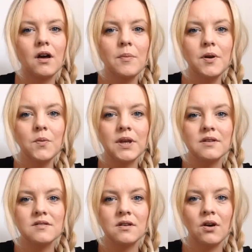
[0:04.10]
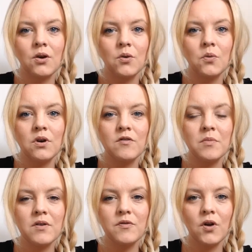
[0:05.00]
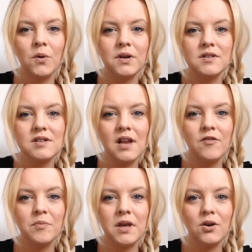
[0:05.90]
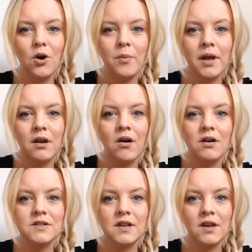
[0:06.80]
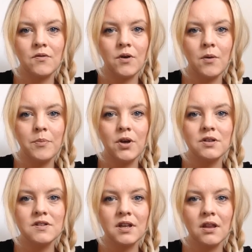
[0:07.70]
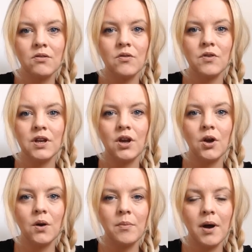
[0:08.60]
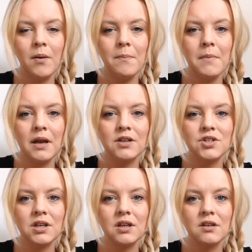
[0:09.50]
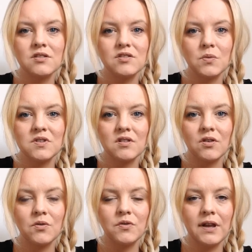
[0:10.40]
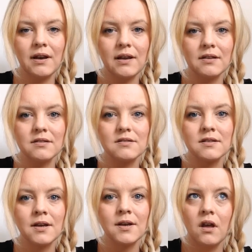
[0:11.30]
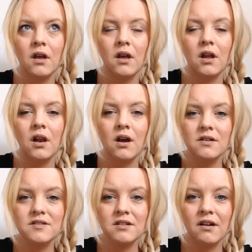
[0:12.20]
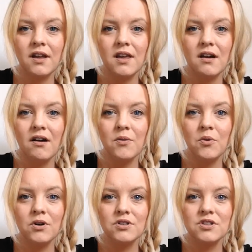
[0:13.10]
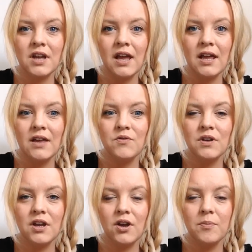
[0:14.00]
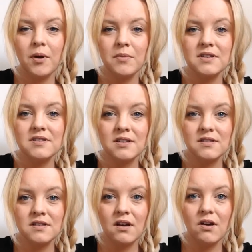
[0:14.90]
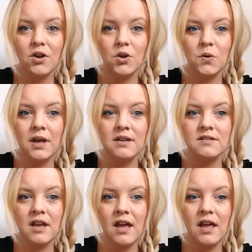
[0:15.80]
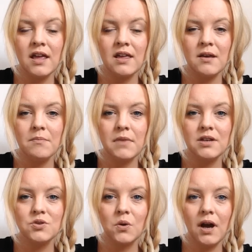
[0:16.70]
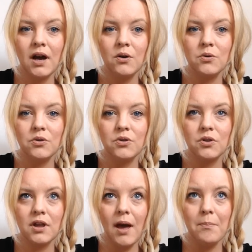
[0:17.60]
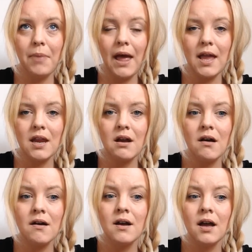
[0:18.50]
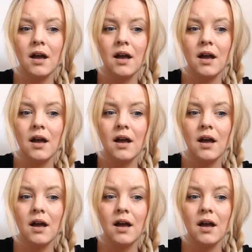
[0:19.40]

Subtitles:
couple of weeks ago, one of my followers left me a comment asking if I had put together a video about managing suicidal feelings. Last night, I watched a video by my sister, who is a mental health campaigner,